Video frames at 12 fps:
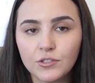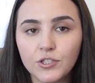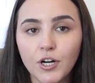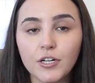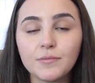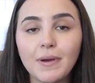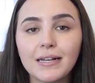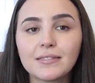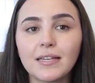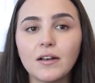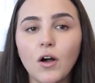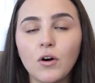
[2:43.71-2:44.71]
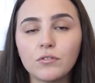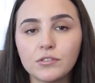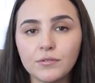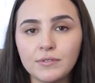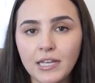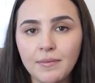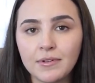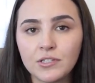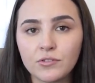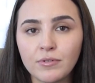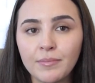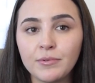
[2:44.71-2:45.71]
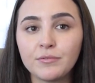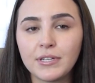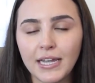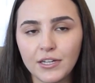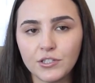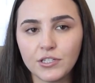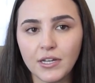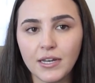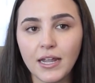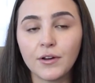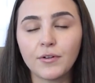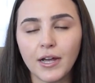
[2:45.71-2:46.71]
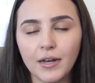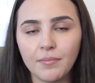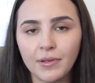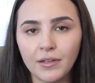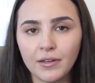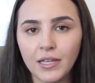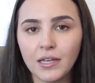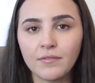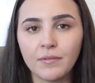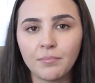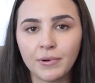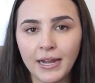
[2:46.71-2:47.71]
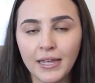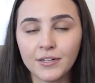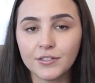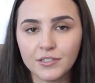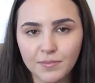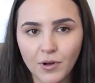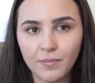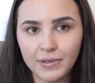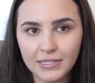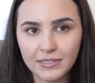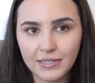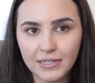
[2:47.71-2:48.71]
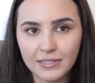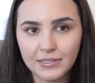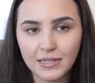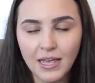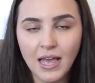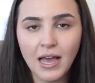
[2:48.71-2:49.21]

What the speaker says: Chargebacks can also damage the reputation and credibility of a brand or small business.